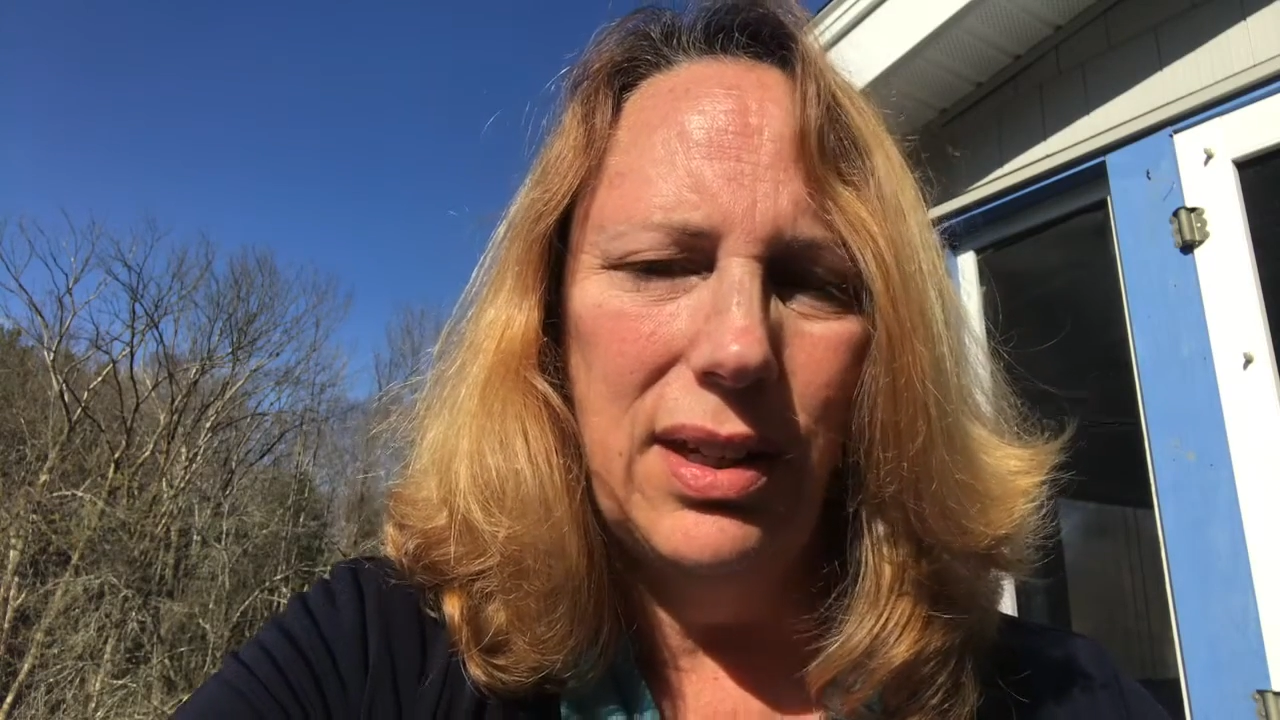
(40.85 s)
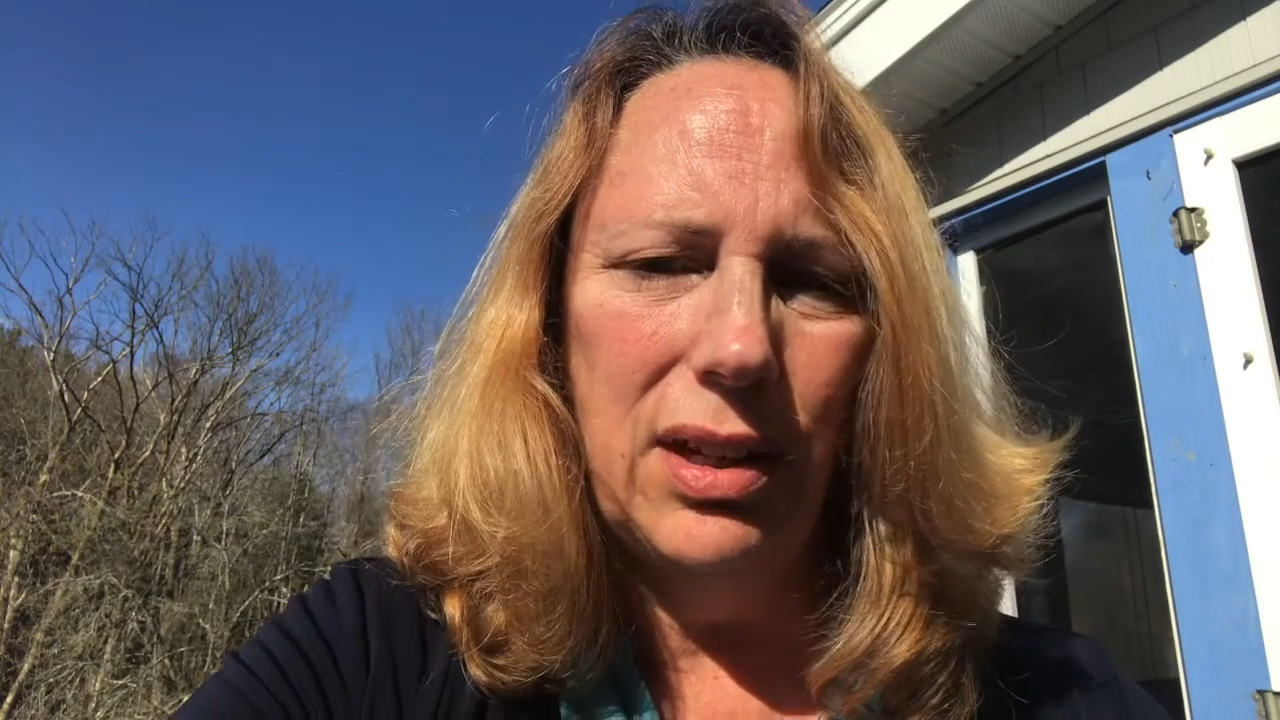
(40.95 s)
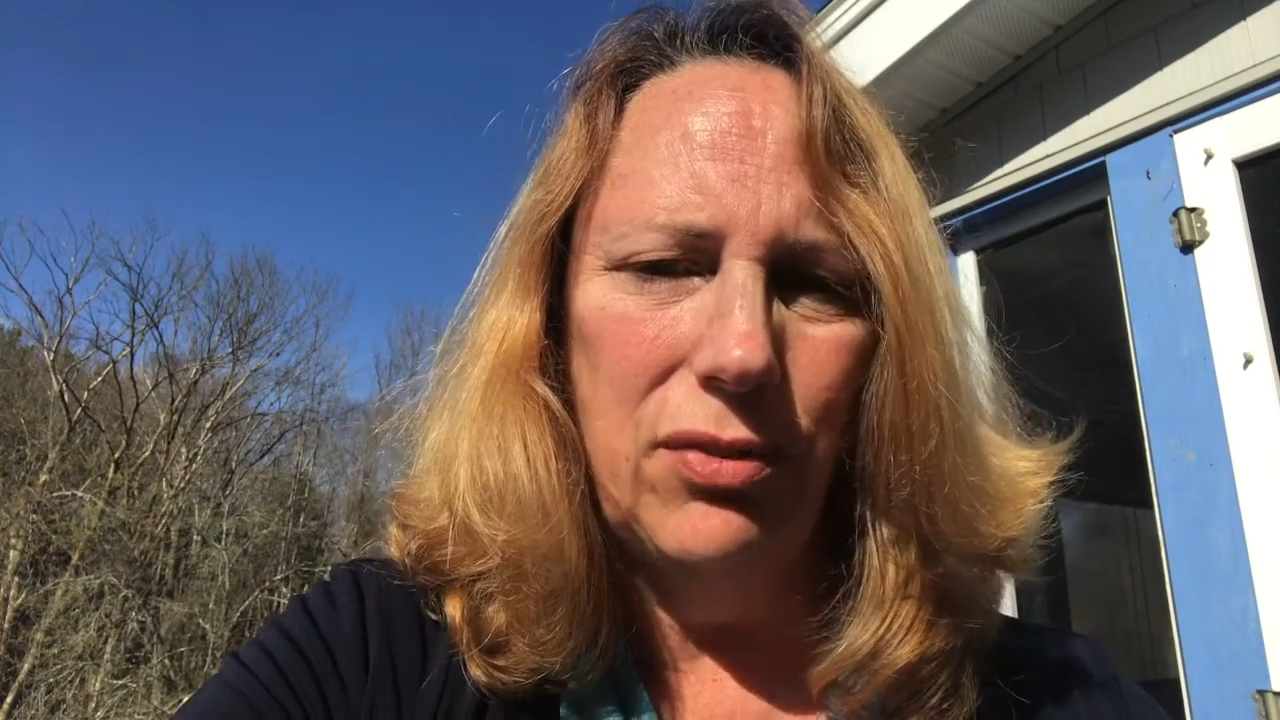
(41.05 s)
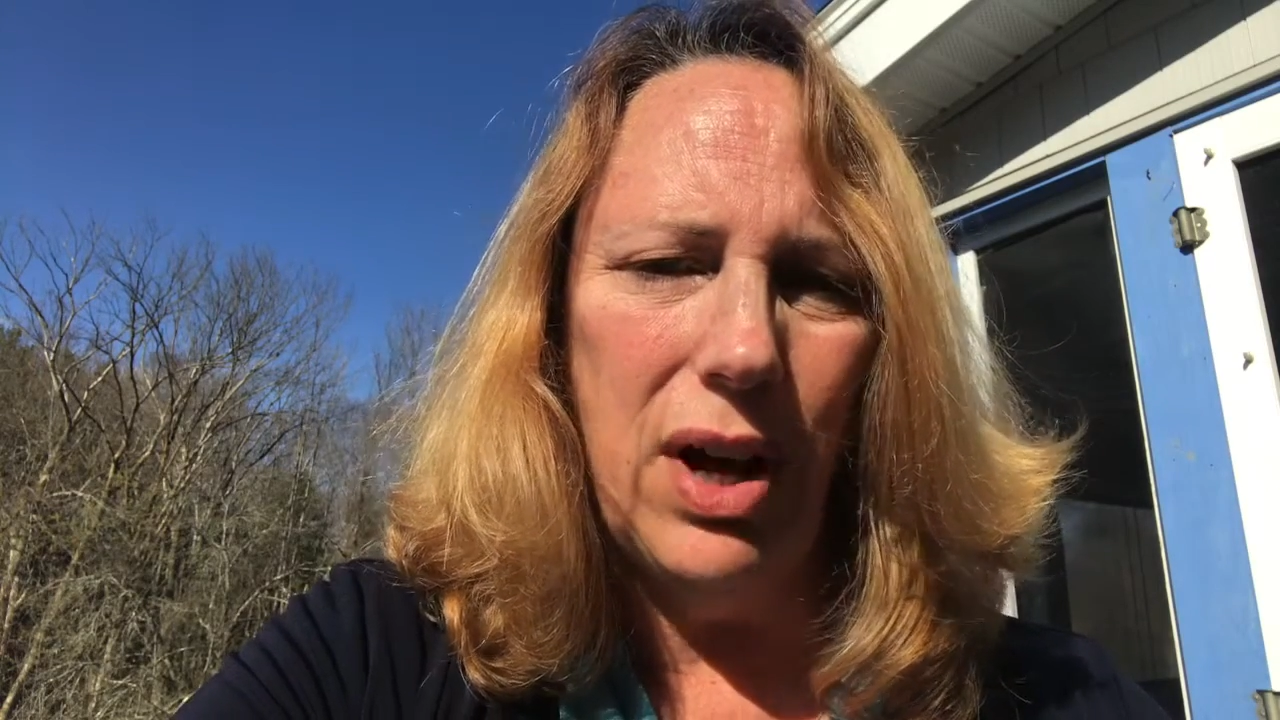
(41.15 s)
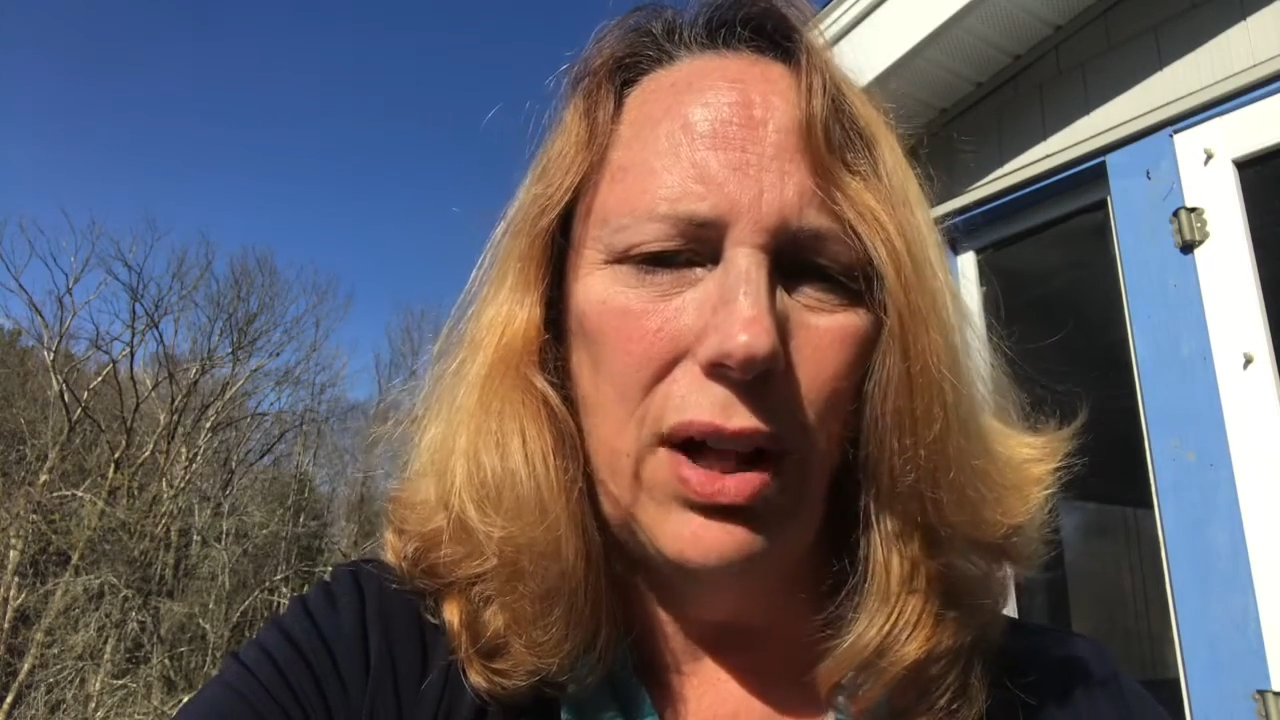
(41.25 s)

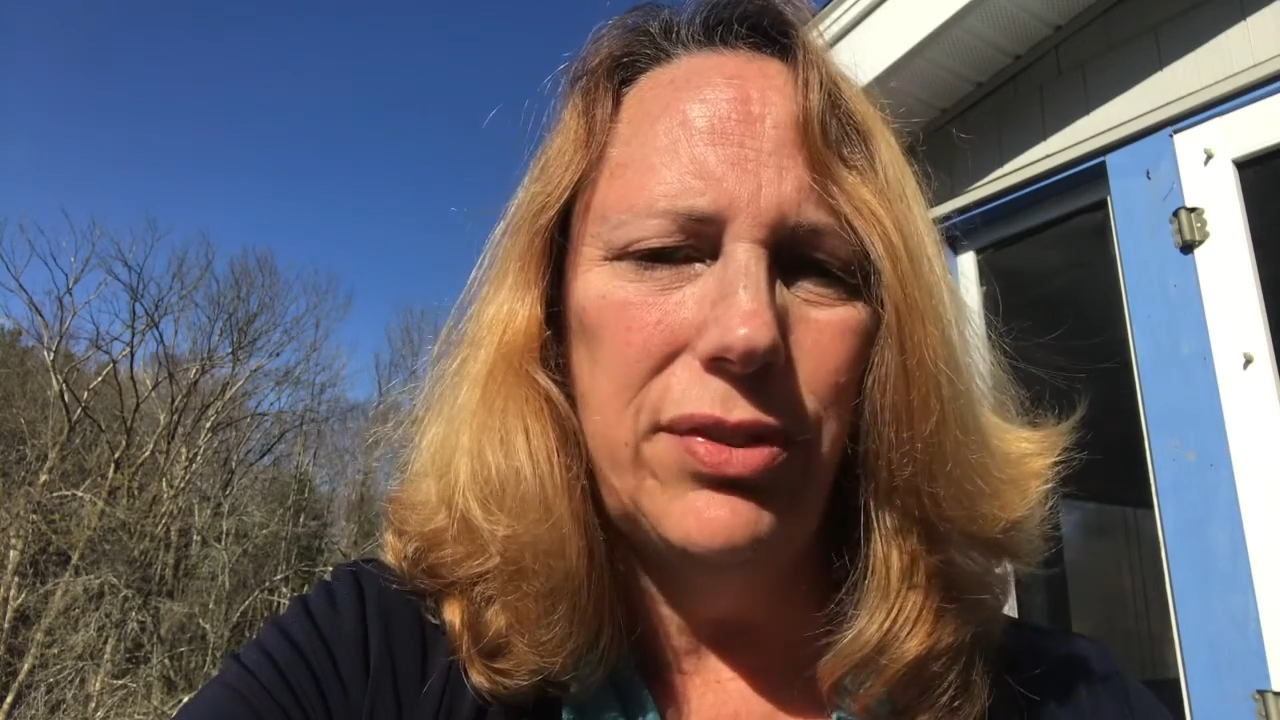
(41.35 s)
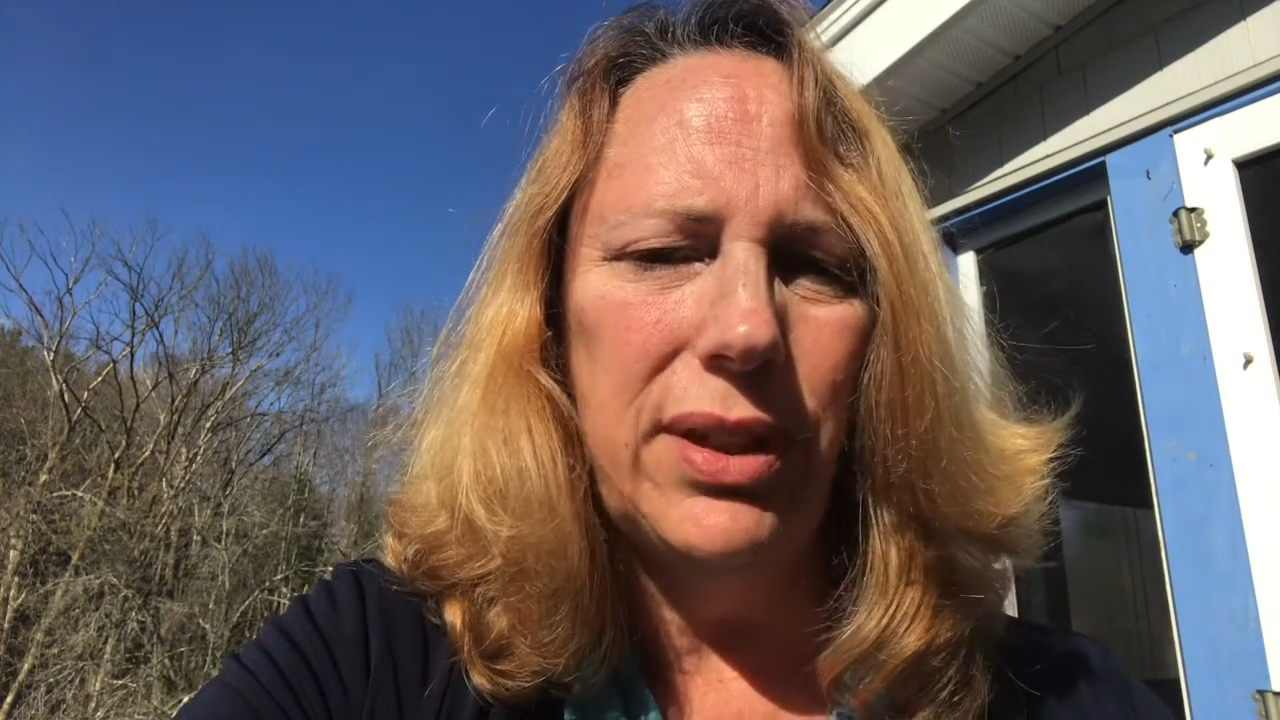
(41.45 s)
involved